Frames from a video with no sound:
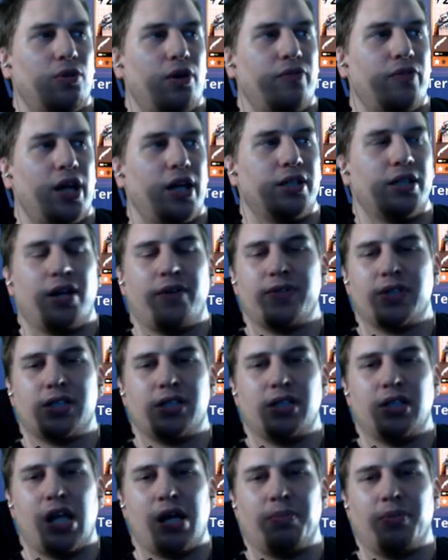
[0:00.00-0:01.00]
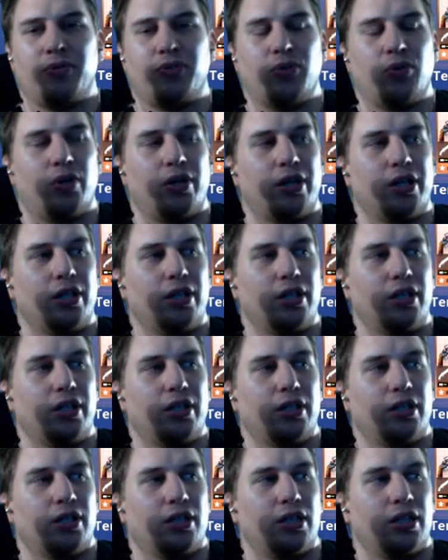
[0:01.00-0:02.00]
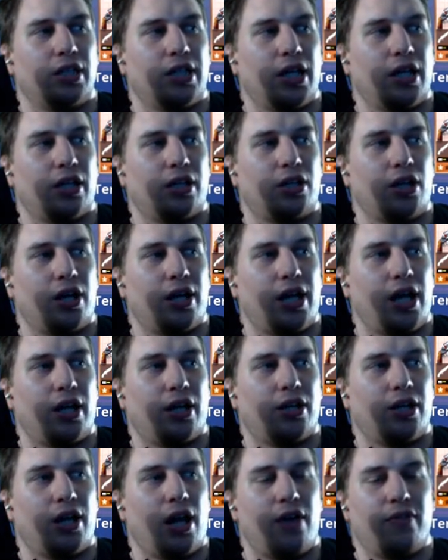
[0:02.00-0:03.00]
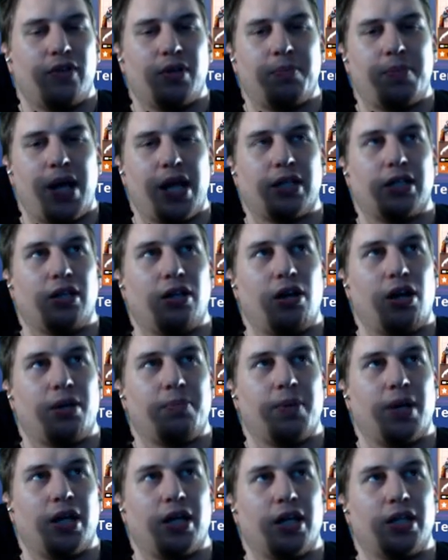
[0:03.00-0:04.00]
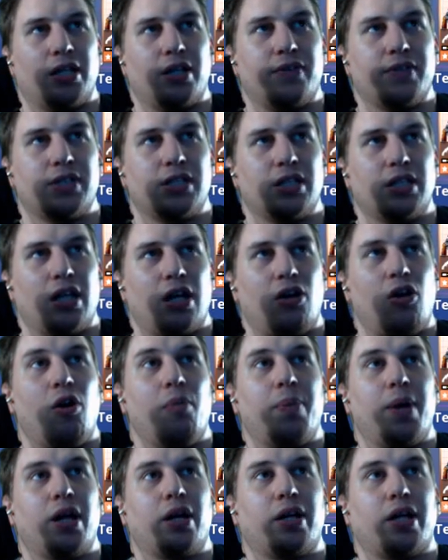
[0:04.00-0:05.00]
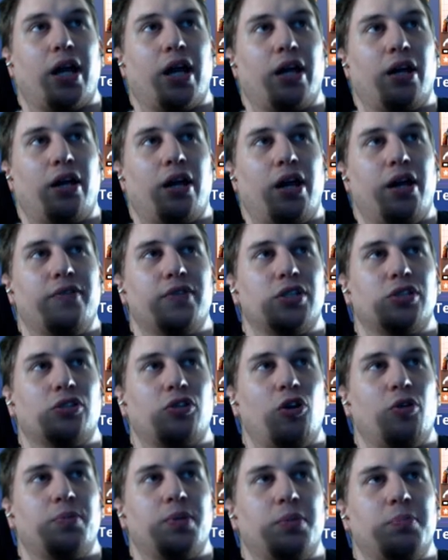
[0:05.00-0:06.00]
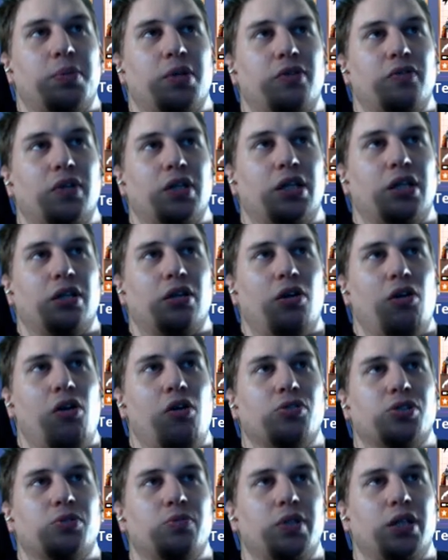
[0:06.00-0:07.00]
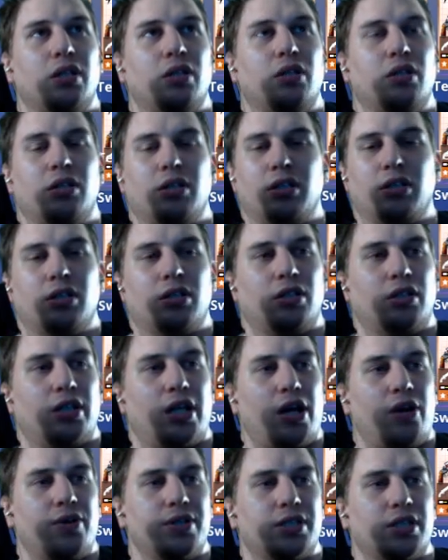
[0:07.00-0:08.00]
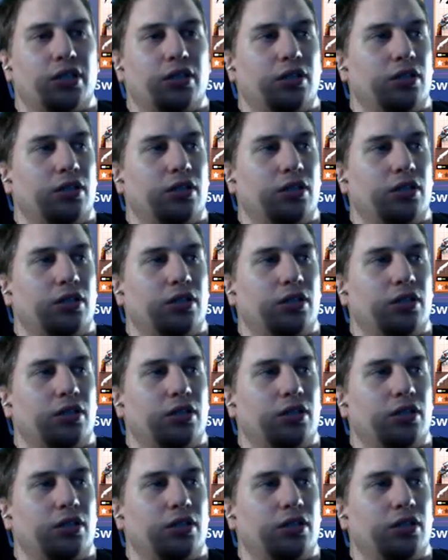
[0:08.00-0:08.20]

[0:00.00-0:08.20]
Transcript: I'd never seen that before. That a gun could have impact and knockback. I'd never seen that. Oh, Bearcat. I have the scoped in PvE. Oh, sweet. How is it?